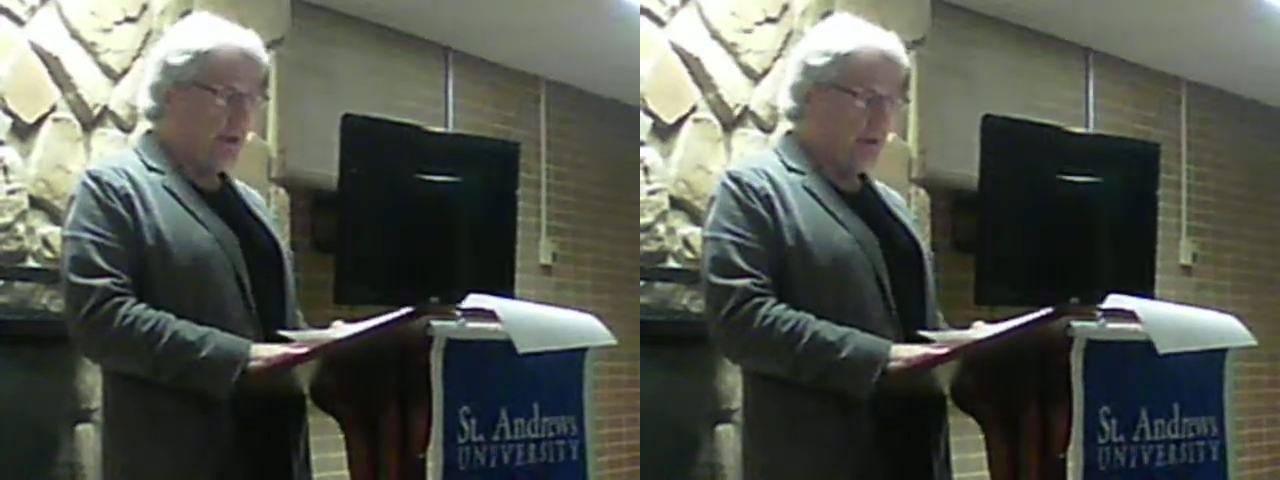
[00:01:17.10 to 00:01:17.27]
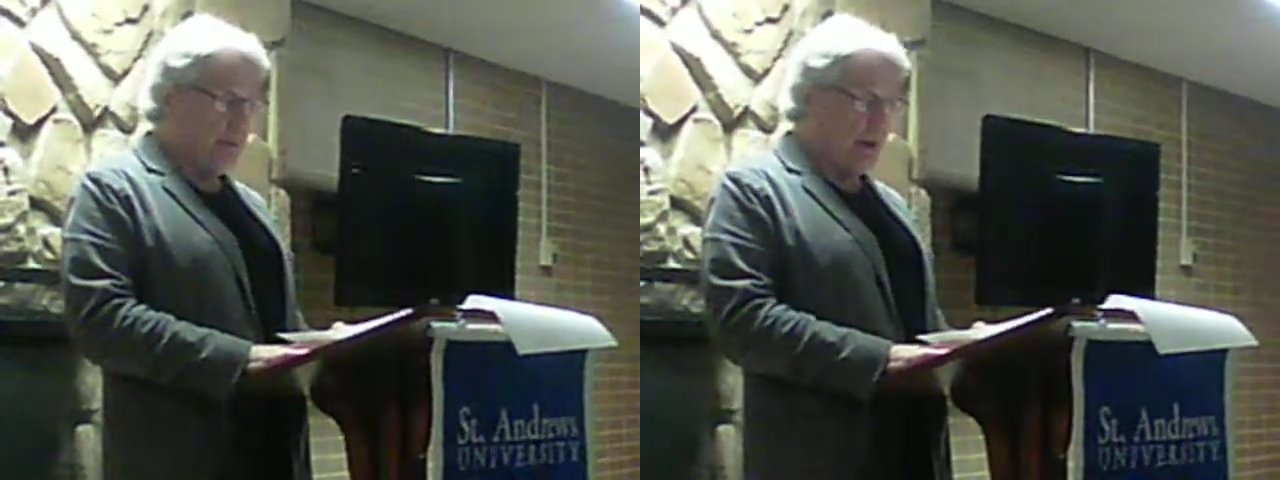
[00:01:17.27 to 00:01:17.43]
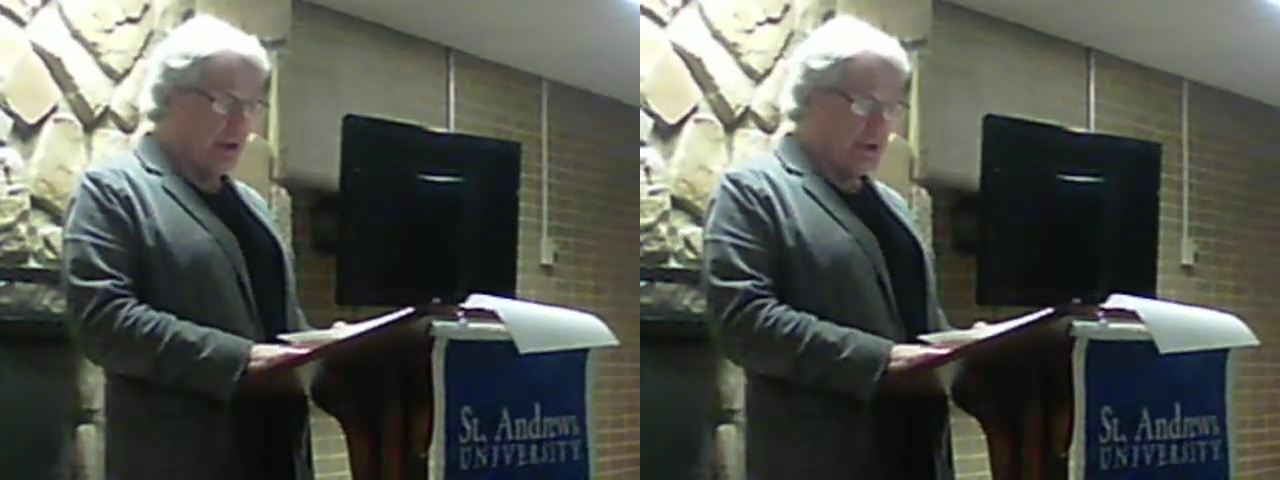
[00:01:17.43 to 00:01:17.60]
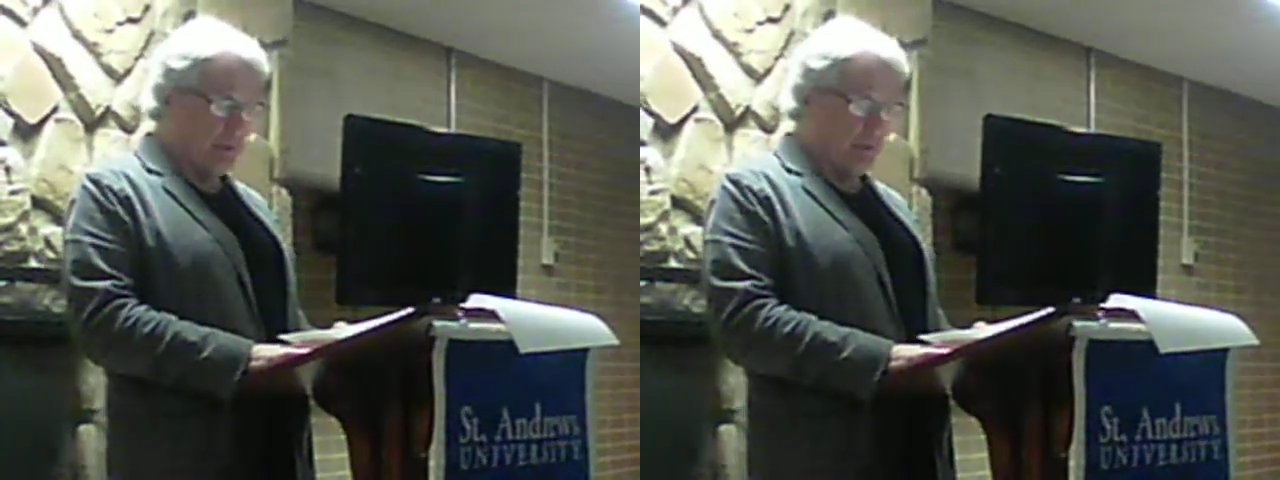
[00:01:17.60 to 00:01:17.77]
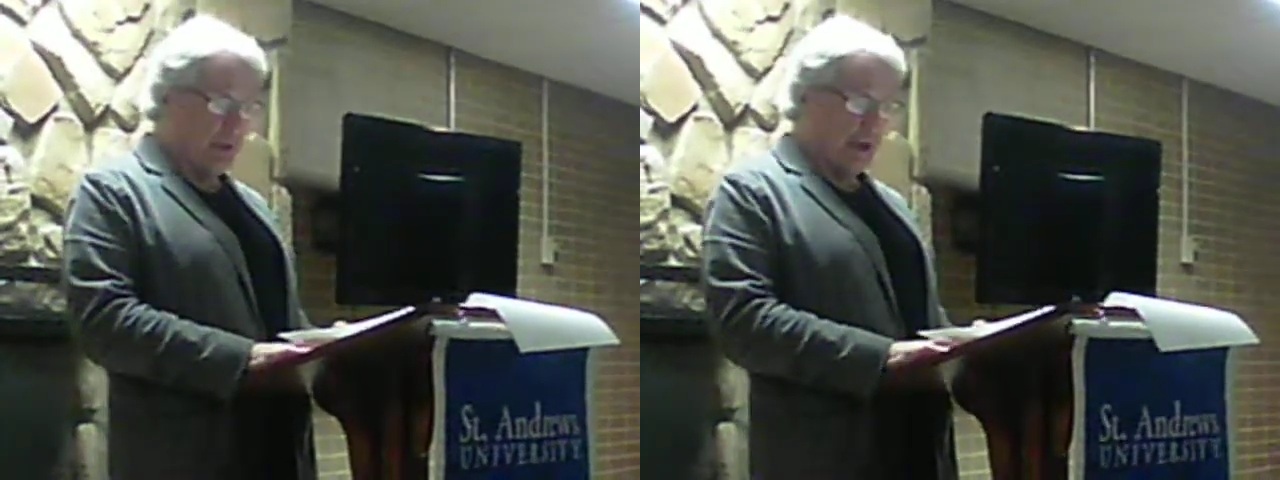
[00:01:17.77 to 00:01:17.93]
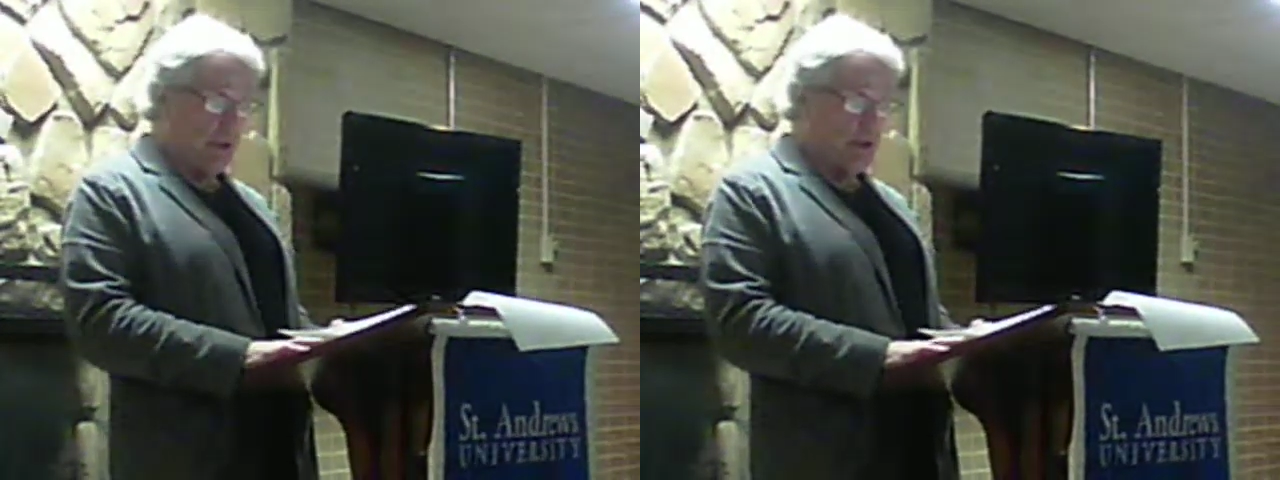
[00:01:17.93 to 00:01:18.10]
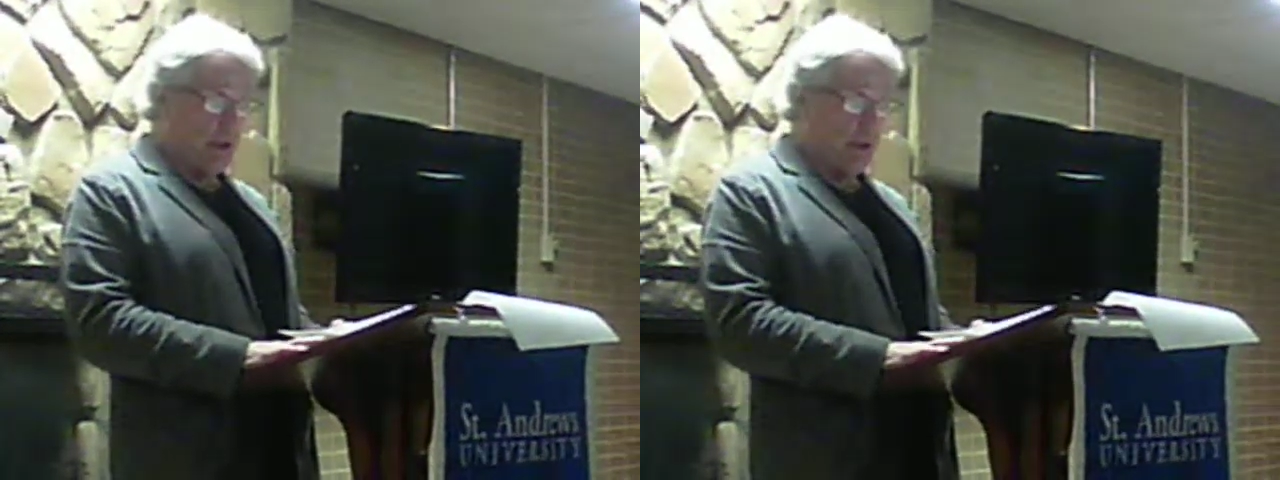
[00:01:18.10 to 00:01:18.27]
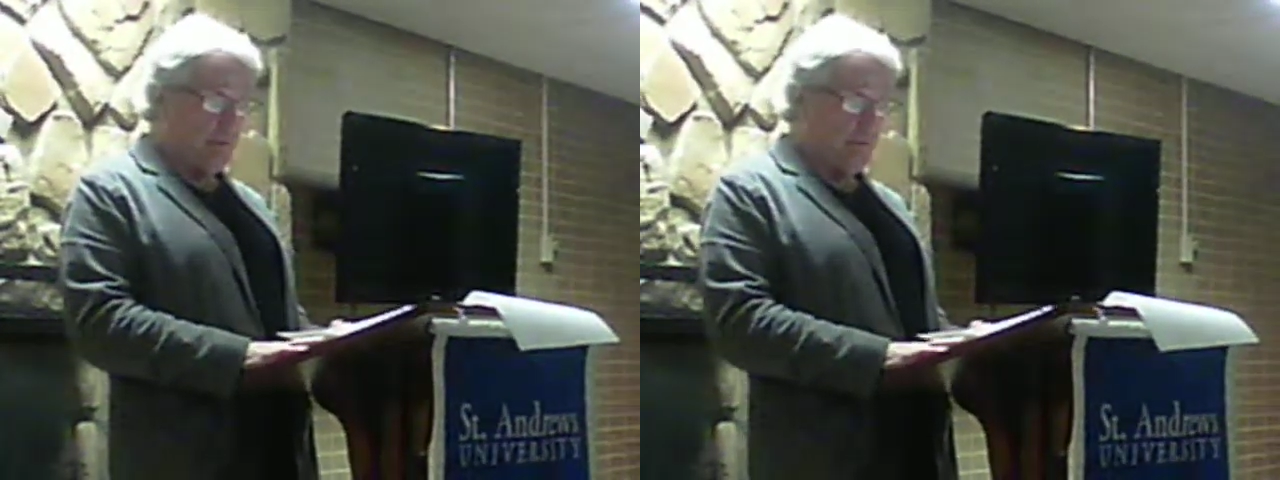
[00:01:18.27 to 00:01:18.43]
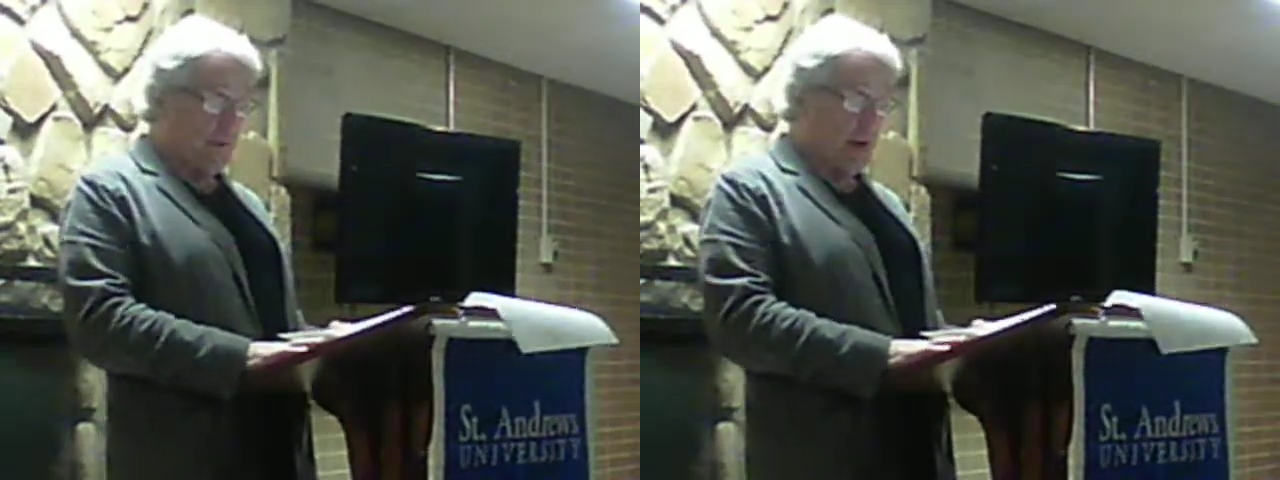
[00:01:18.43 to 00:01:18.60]
blossomed like a
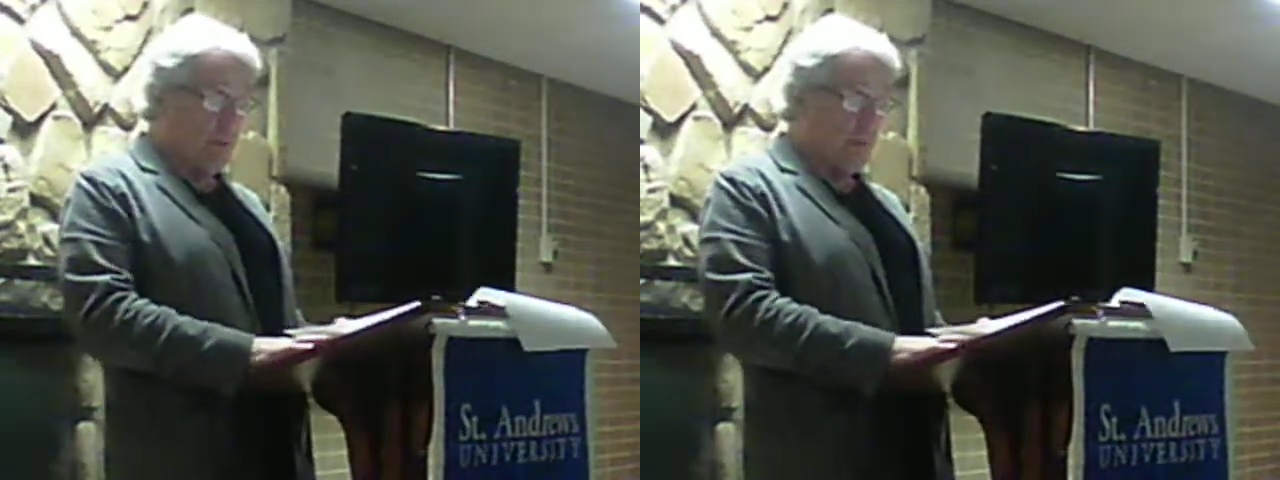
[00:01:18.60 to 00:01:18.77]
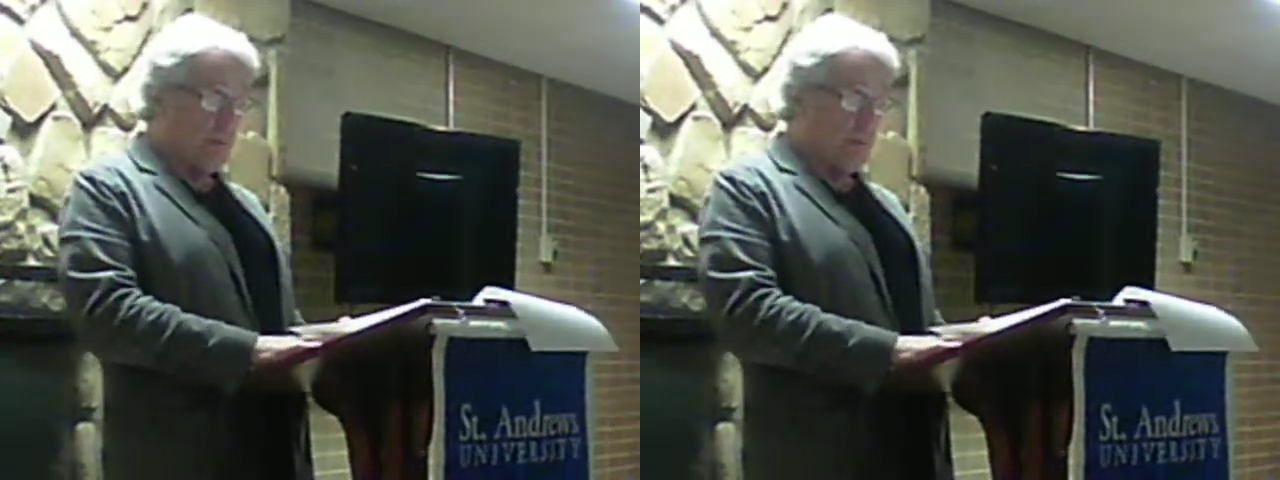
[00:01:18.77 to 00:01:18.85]
giant flower.